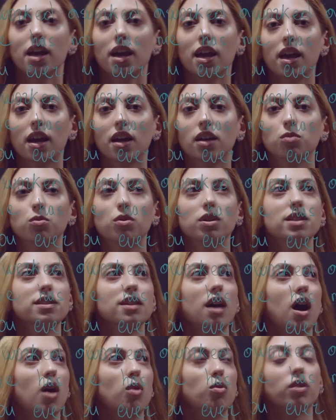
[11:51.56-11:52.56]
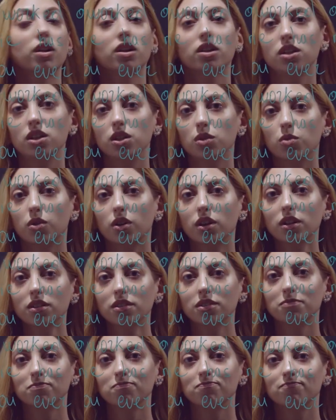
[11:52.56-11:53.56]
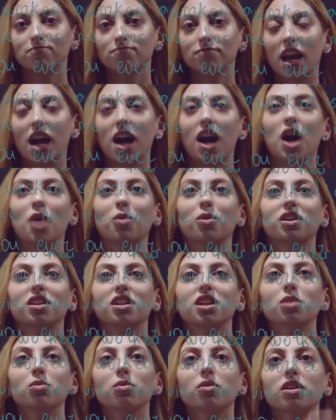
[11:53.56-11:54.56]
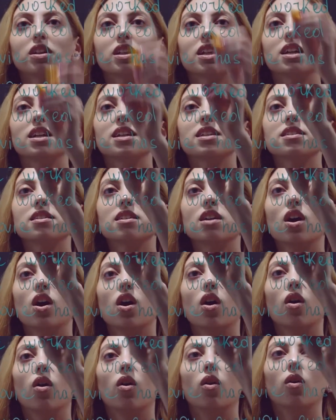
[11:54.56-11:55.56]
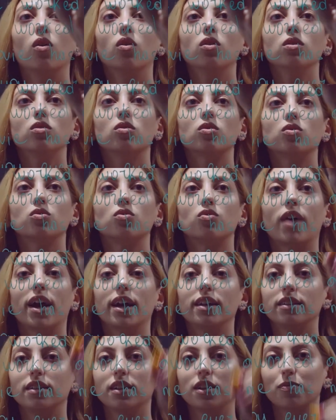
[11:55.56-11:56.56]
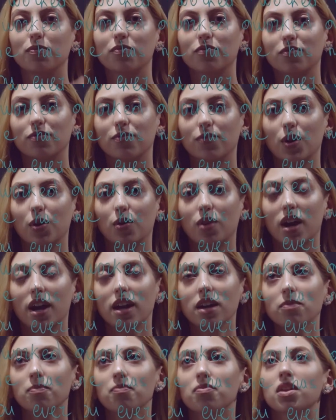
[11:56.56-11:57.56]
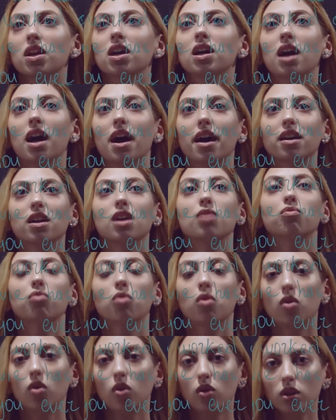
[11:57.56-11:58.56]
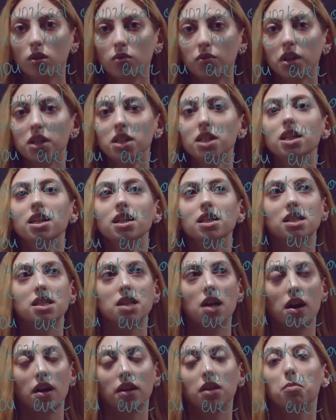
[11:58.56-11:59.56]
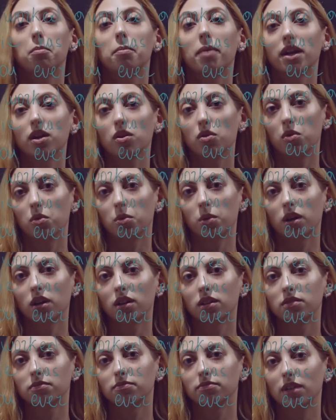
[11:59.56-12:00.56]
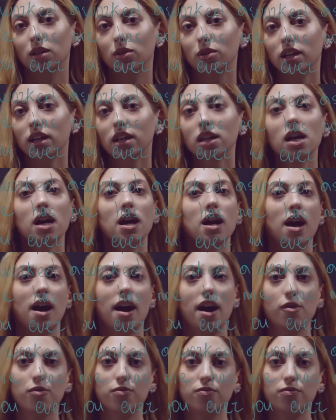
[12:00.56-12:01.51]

And what is our keyword? Our keyword is already, okay? I have already done my homework, okay? I